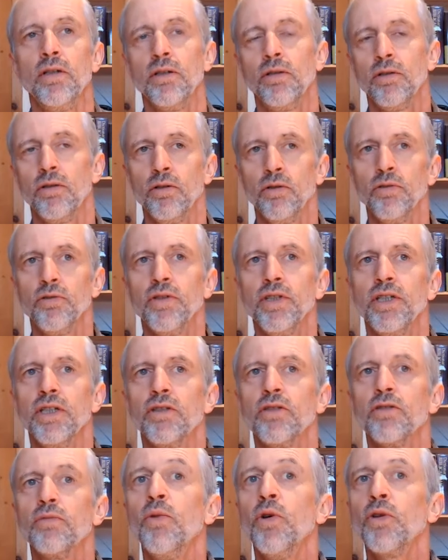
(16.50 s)
You see a
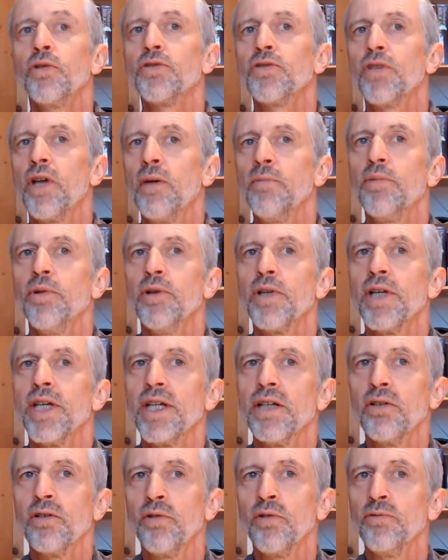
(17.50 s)
small sample
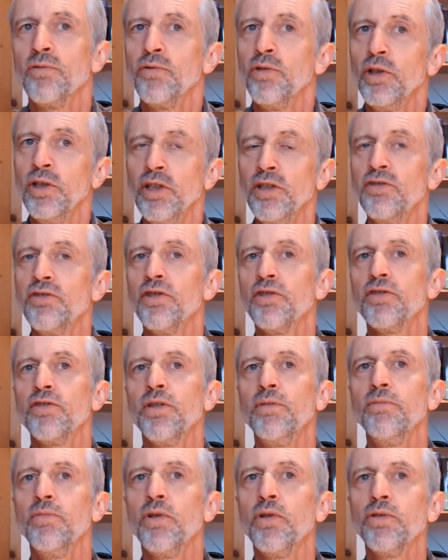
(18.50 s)
here of religious
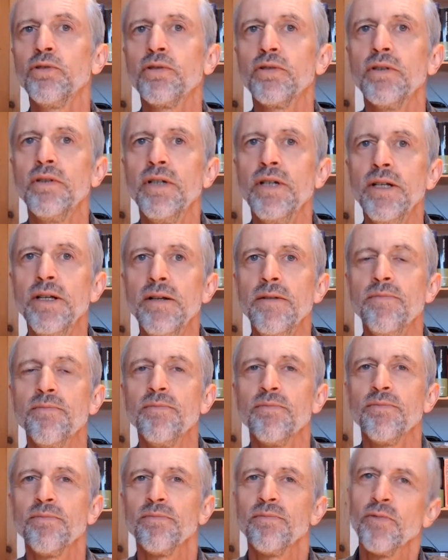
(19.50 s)
symbols.
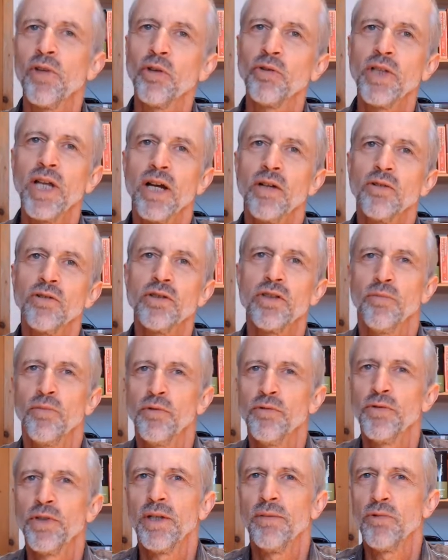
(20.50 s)
No doubt some
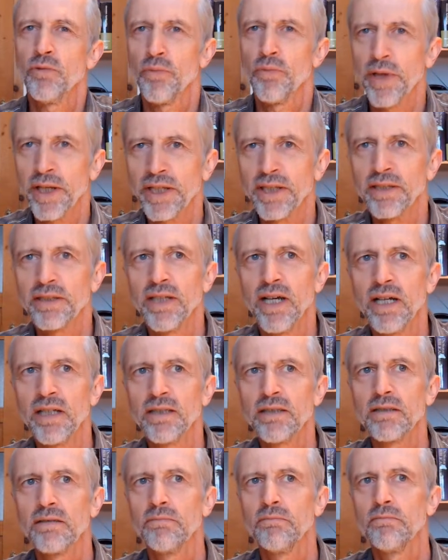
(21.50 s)
of them you
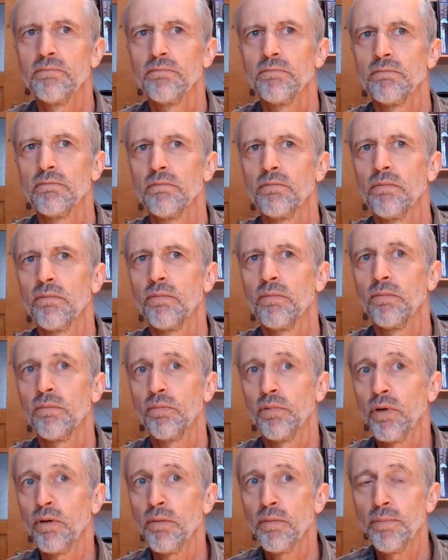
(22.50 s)
recognize.
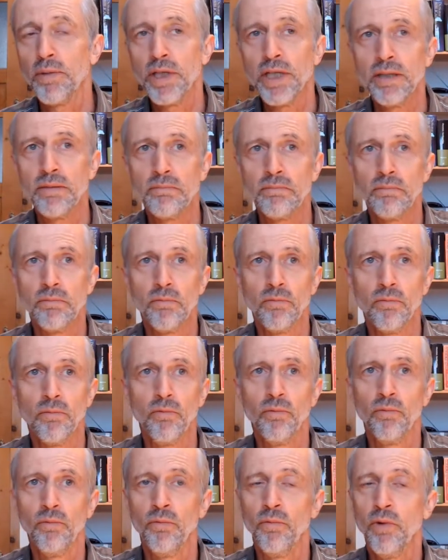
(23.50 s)
Probably
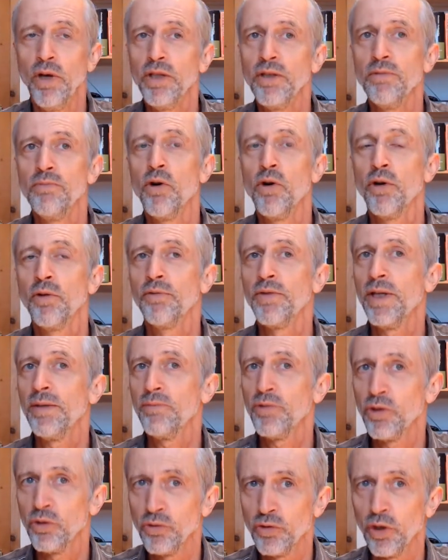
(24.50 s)
one or more of
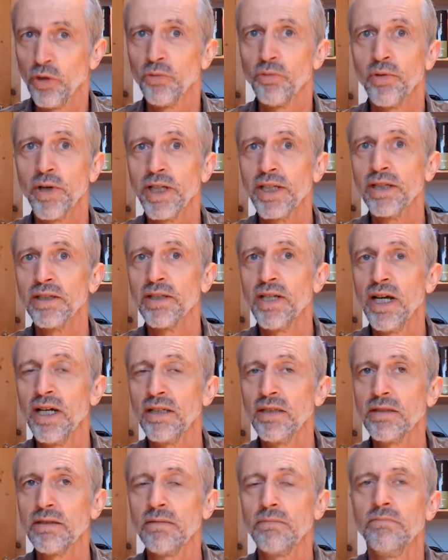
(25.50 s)
them you don't
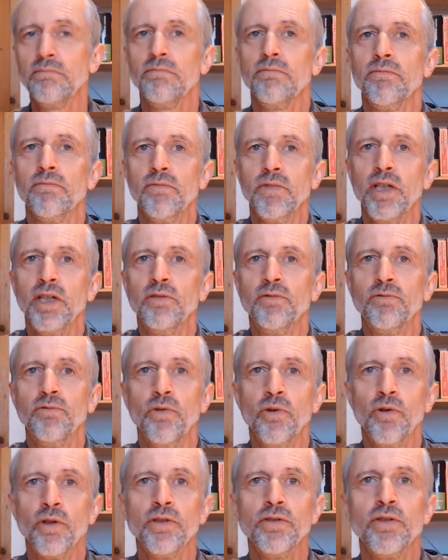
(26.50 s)
recognize. They are
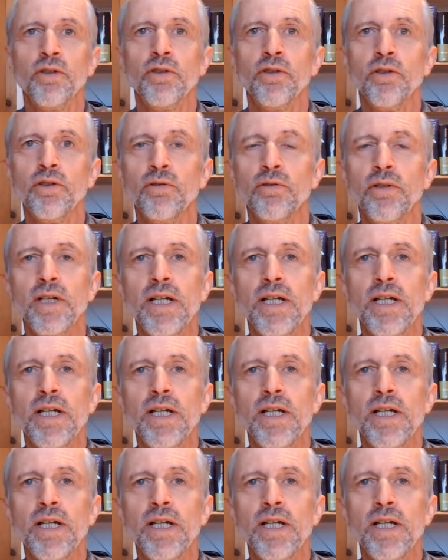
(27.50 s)
foreign to you.